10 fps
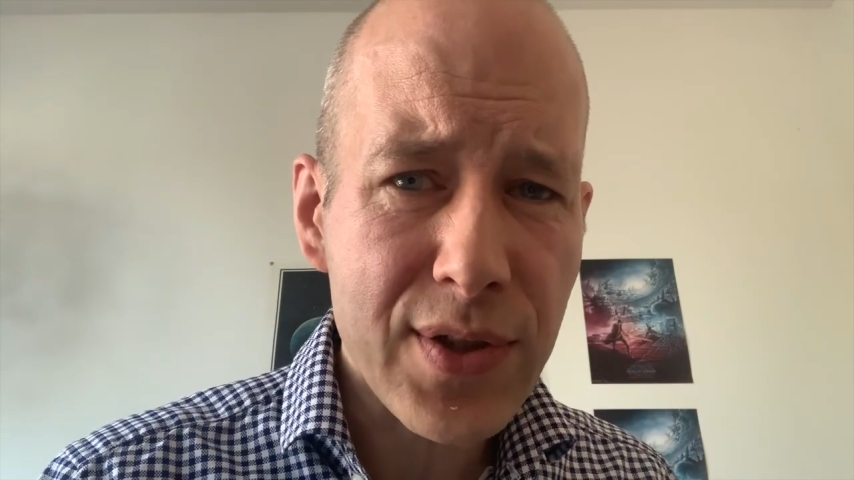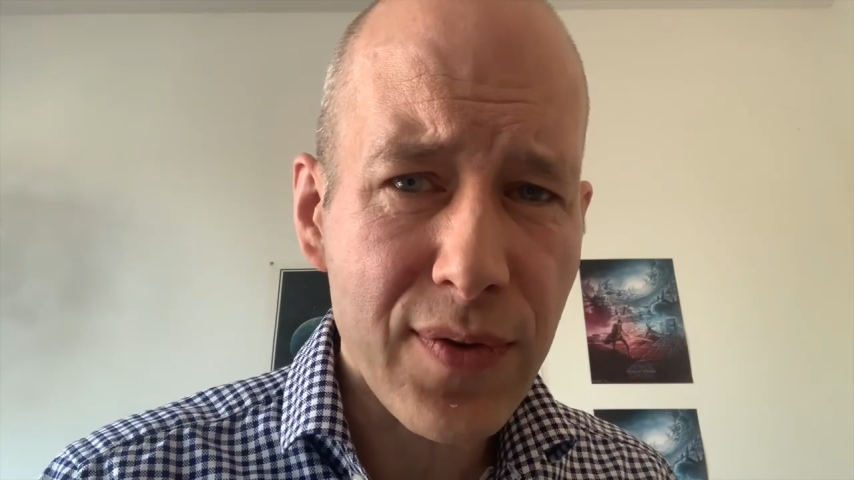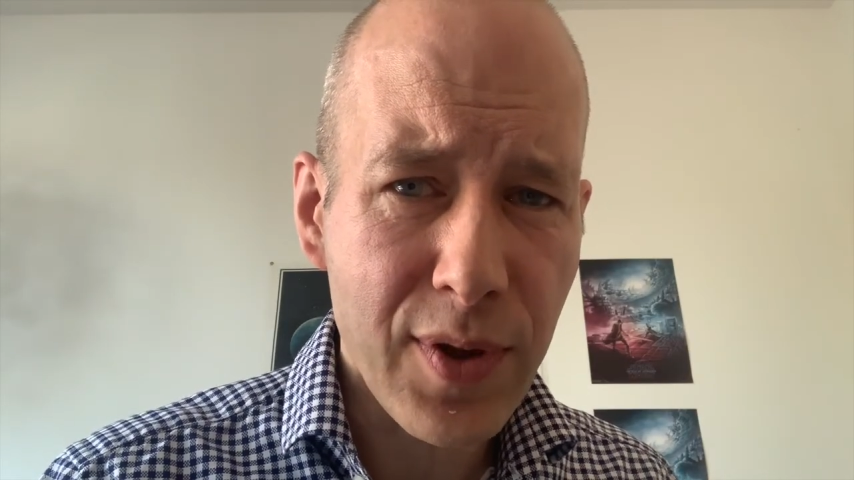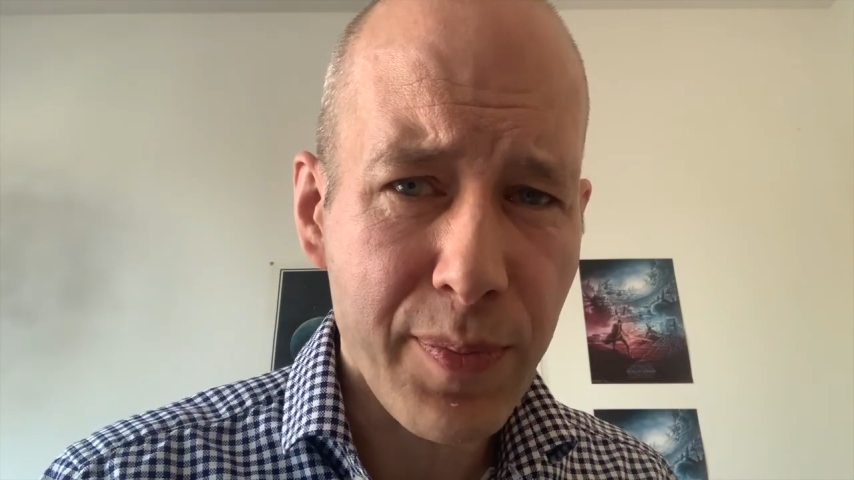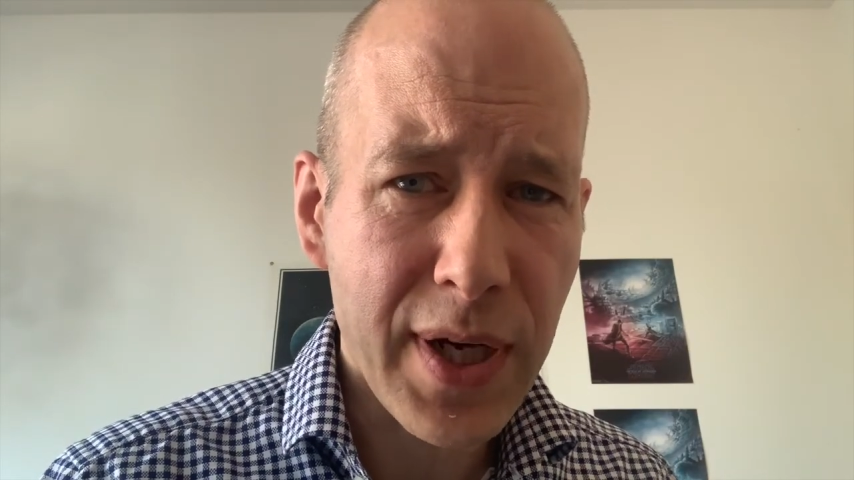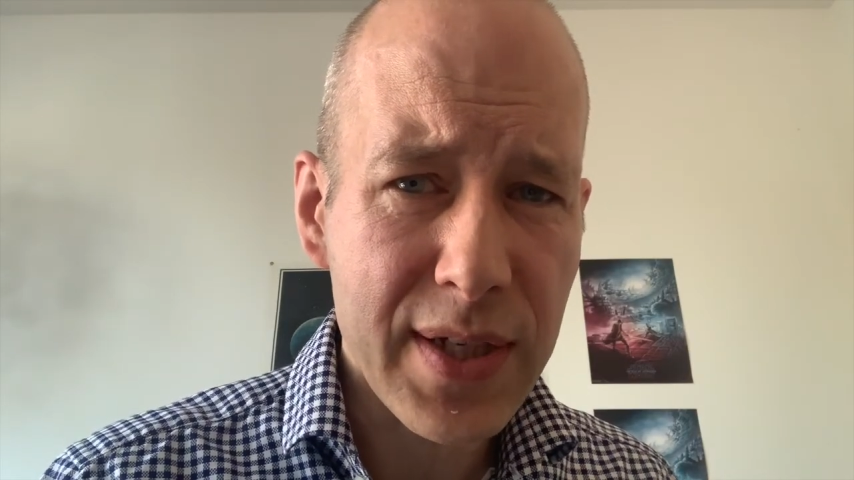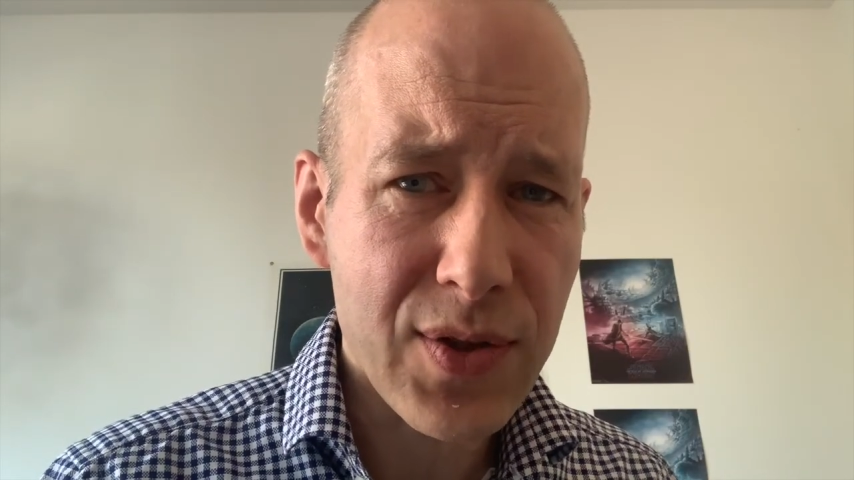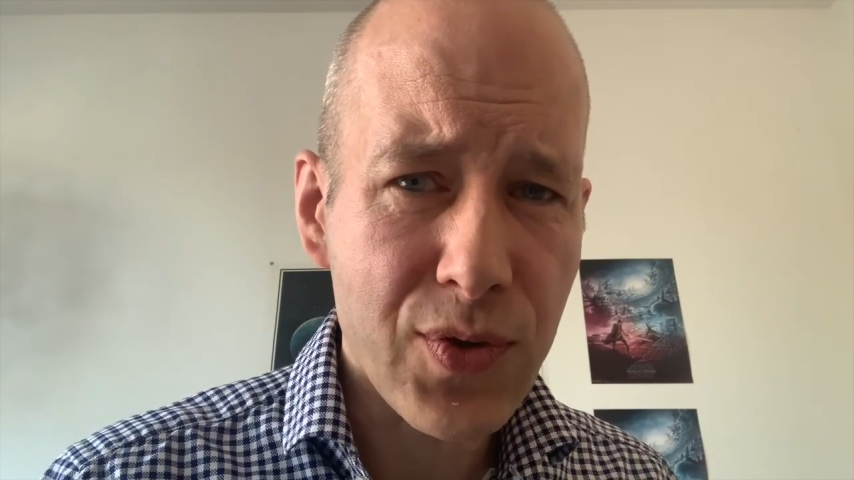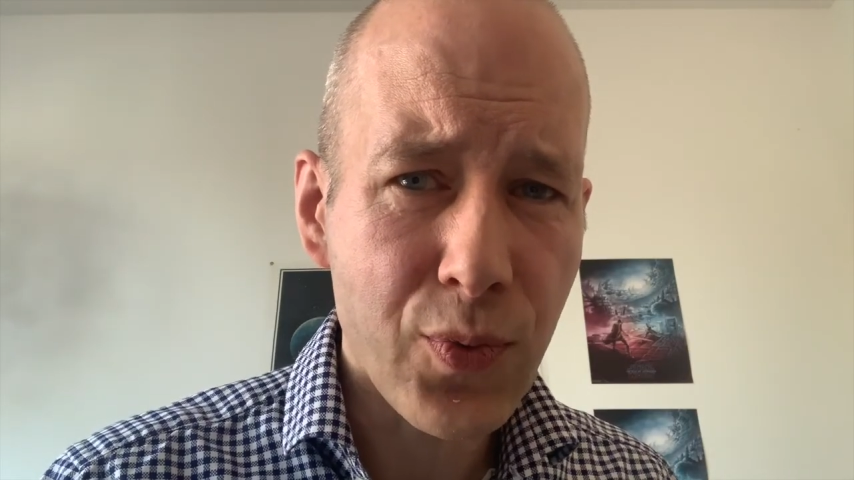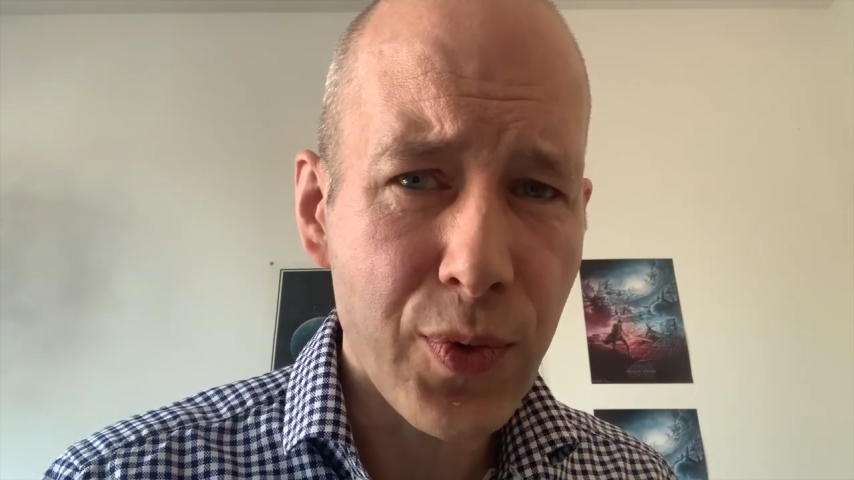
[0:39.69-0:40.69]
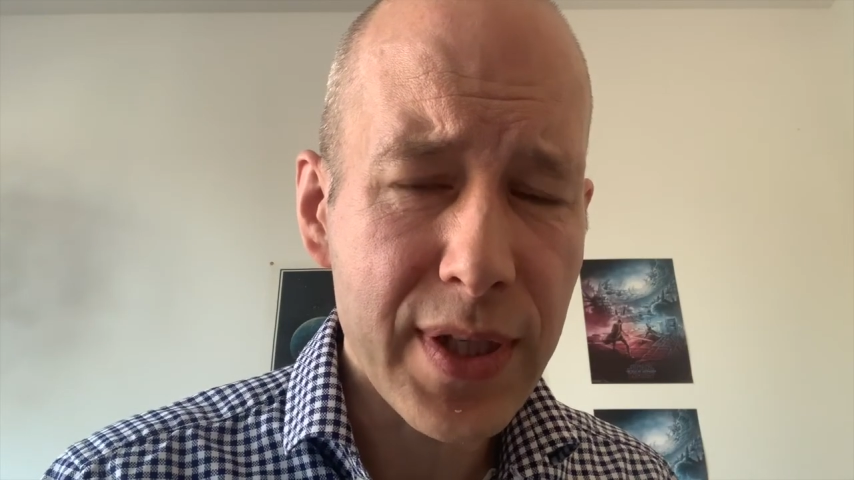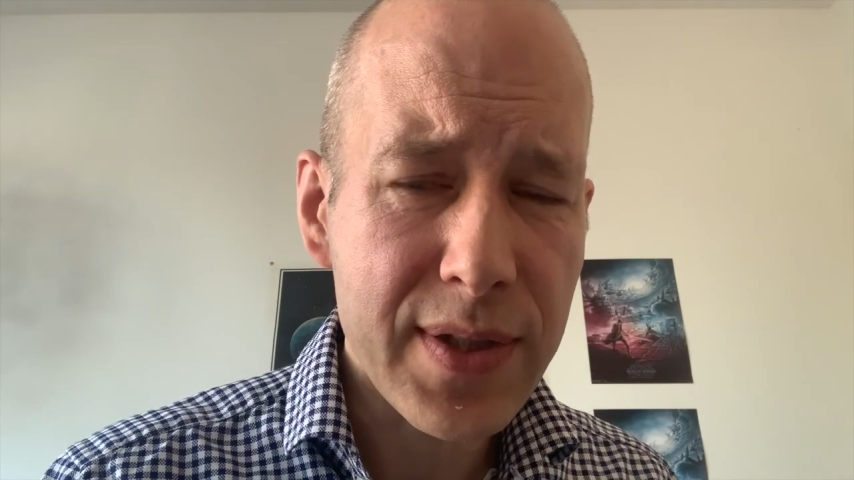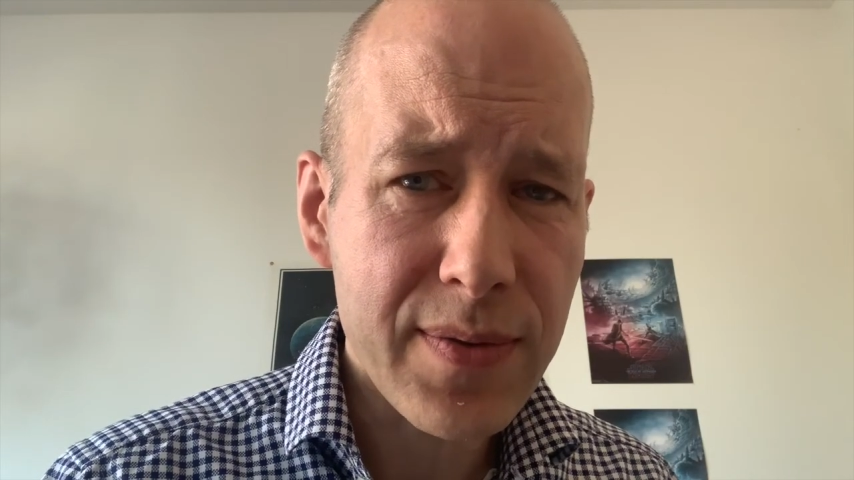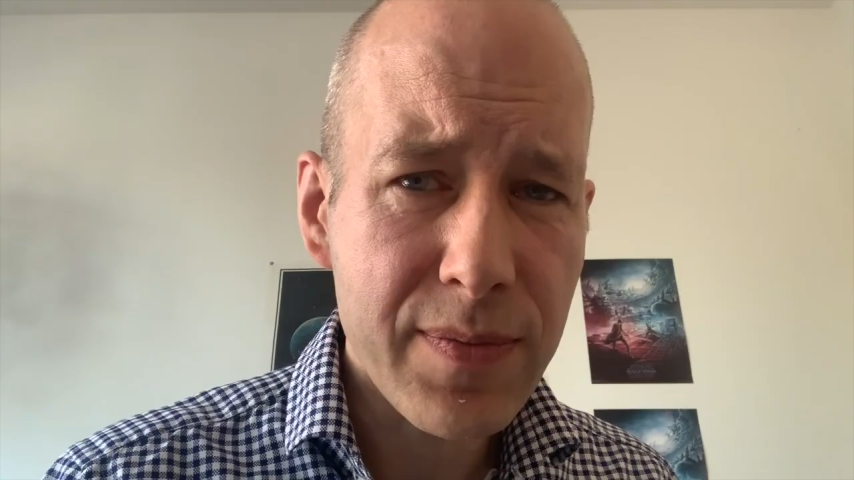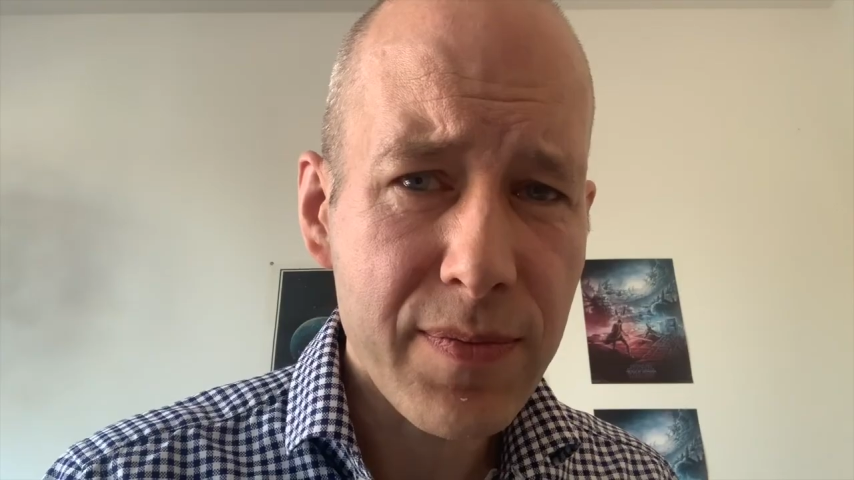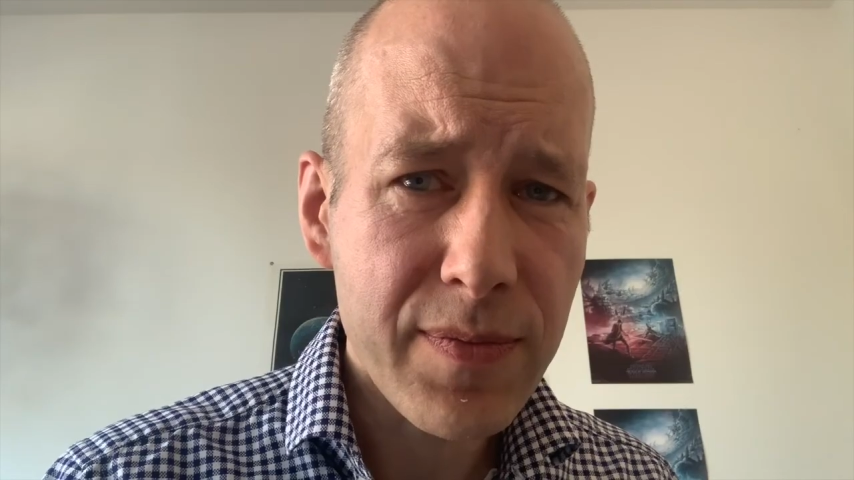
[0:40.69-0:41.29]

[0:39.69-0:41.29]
over the past 2 weeks.